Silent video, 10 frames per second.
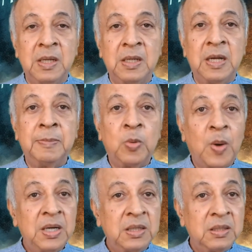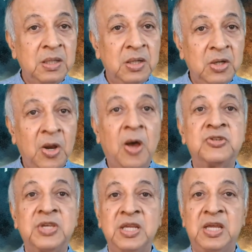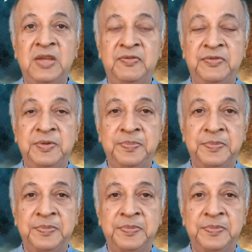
Number one, loss and grief.